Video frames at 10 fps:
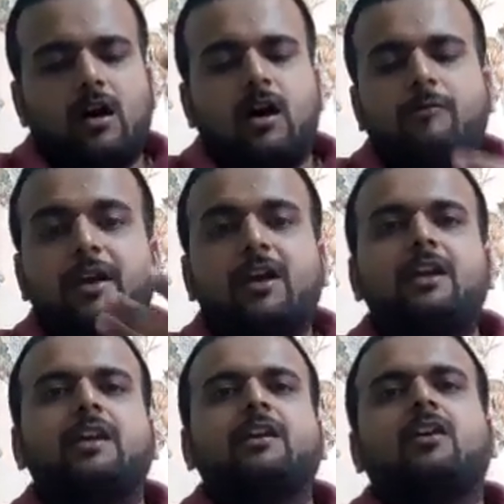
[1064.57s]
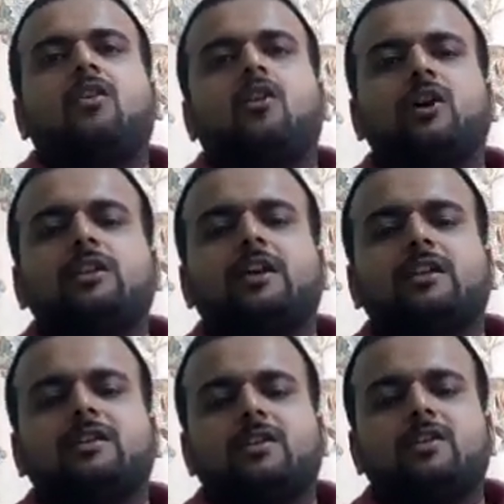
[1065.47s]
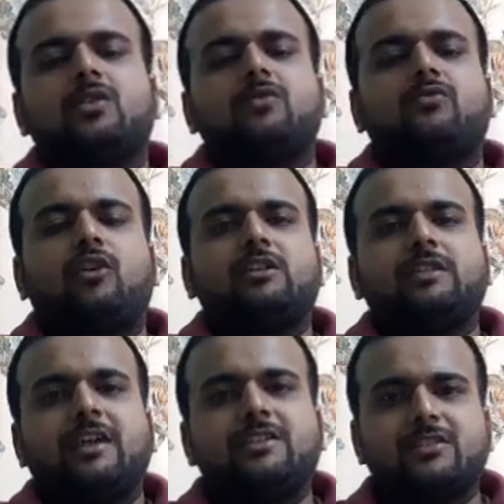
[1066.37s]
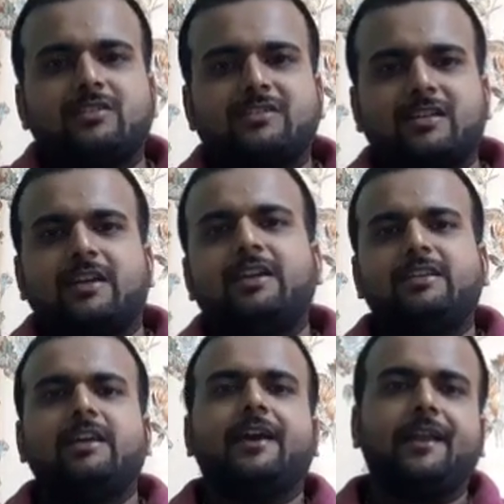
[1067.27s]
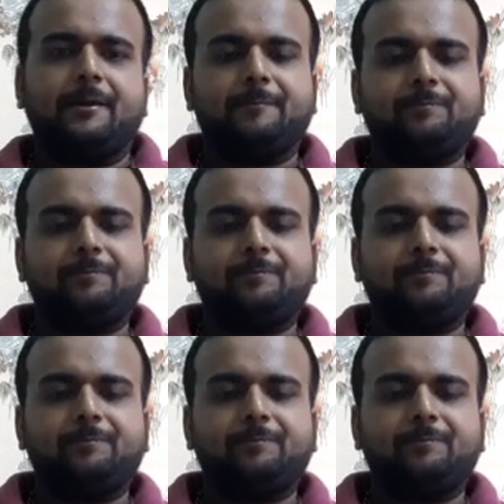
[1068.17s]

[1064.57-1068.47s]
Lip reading: awakening all the other fallen angels in the hell.